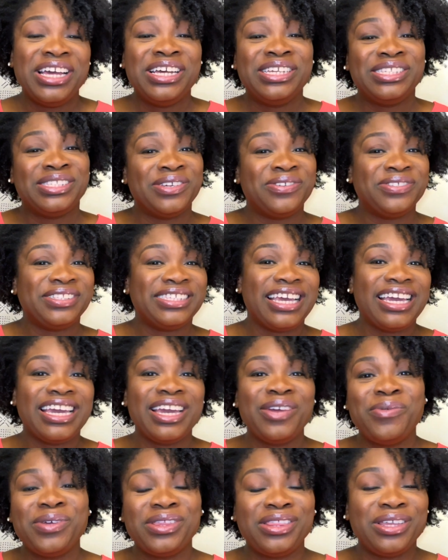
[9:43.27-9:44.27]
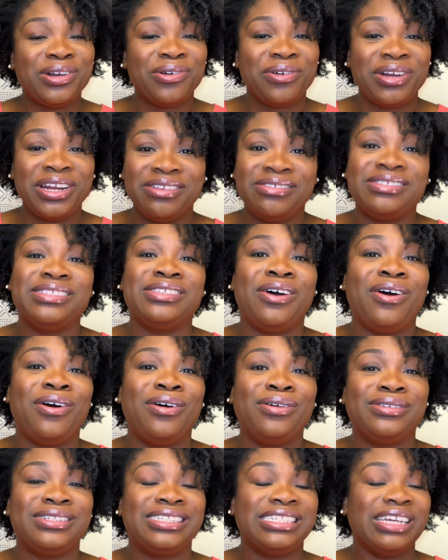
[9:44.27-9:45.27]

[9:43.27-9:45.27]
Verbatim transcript: So take it with a grain of salt.